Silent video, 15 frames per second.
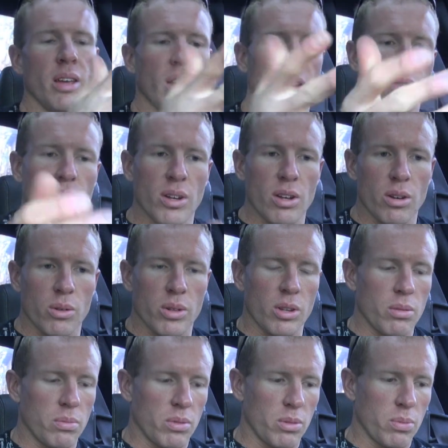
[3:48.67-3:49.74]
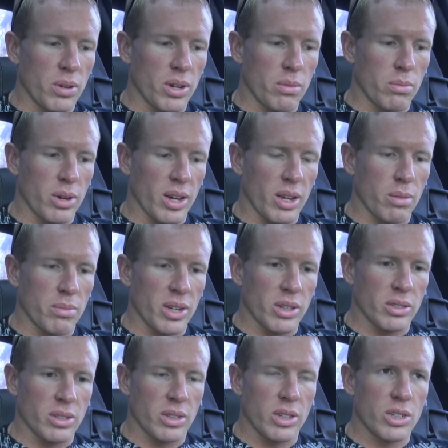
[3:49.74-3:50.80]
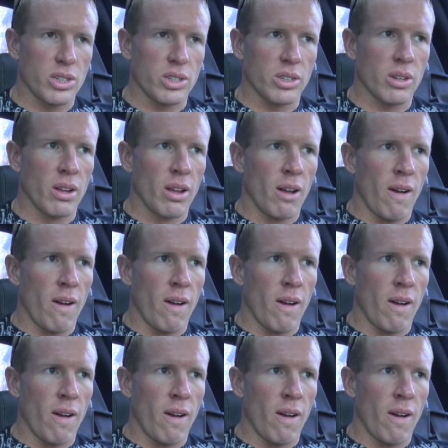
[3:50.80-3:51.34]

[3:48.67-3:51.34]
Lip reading: And if you know, when you put in braking miles on an engine,